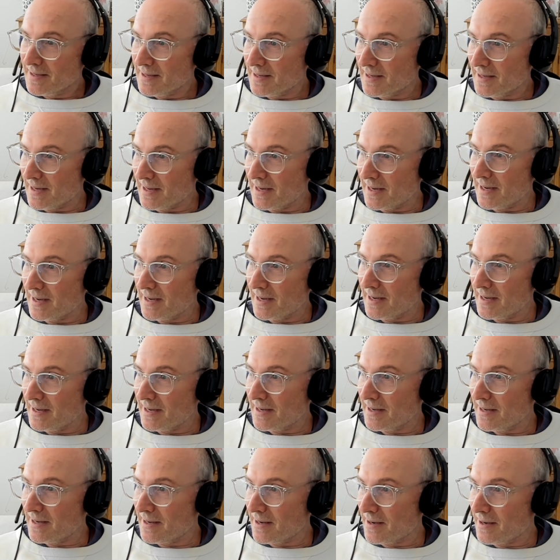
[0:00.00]

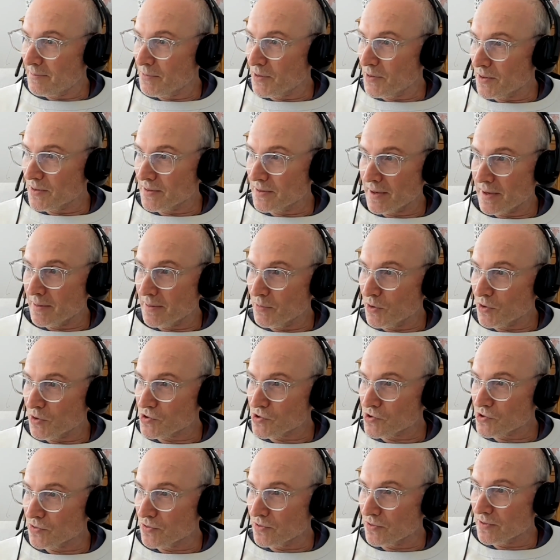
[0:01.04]
I'm not
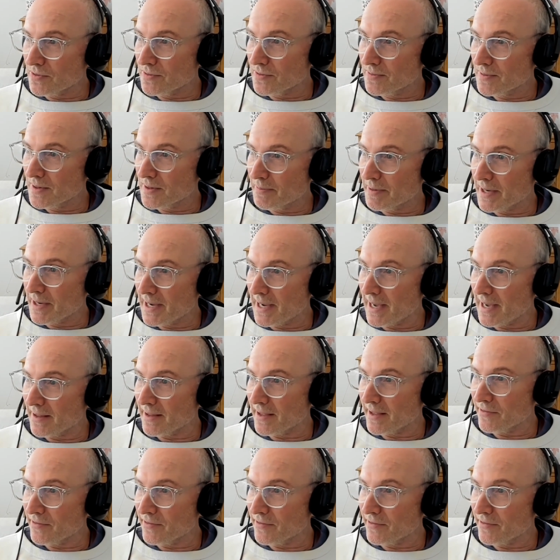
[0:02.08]
sure about how they